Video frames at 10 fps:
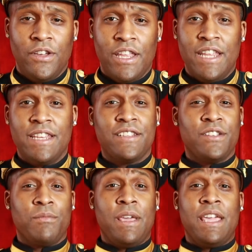And it
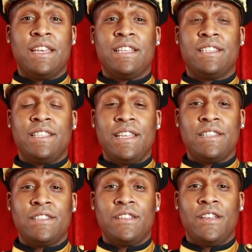doesn't make any
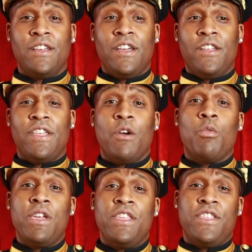sense that
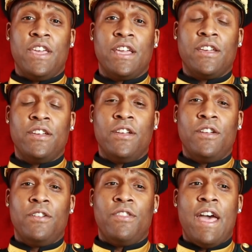we think
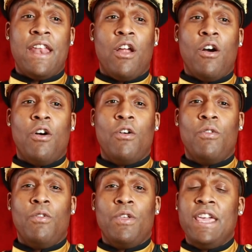that
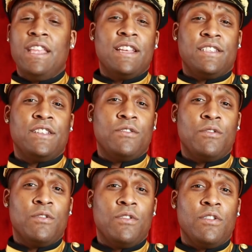He doesn't
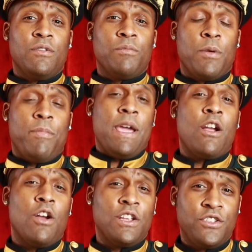
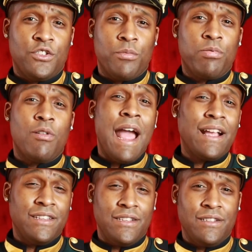prepare us through
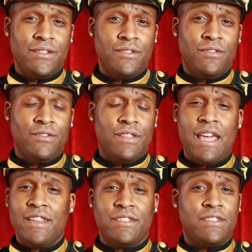practice.
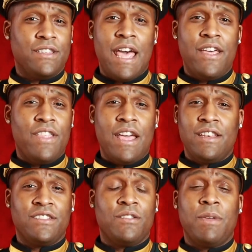That
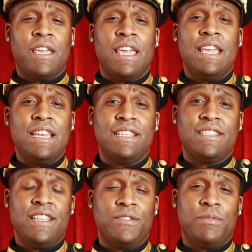doesn't make any
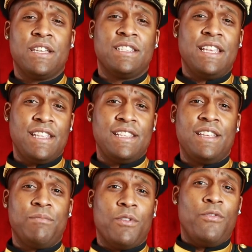sense, because as I
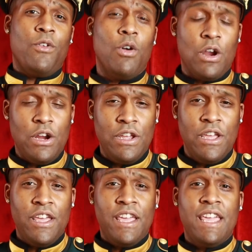said before,
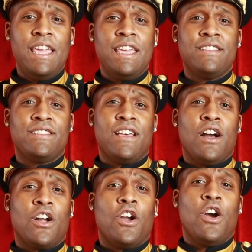He is
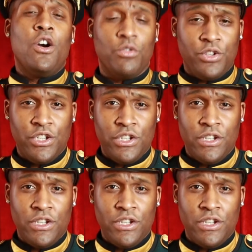a coach.